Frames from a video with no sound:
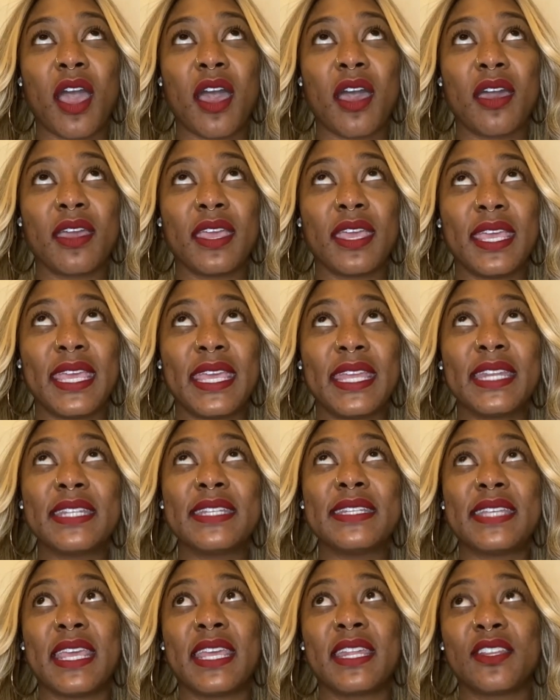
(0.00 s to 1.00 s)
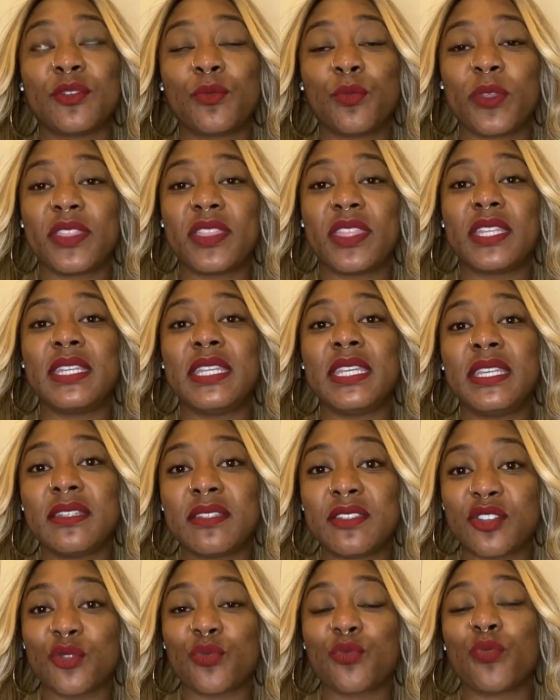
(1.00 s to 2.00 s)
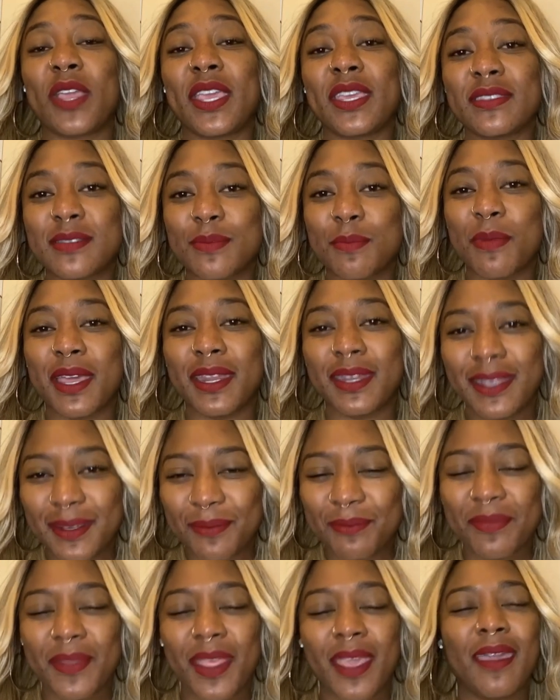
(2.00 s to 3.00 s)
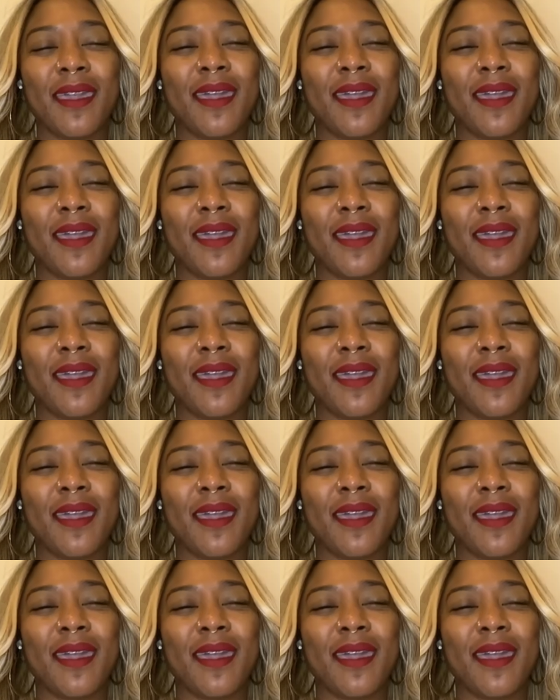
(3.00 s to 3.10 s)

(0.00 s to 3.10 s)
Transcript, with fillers: uh, inundated with the need to raise money,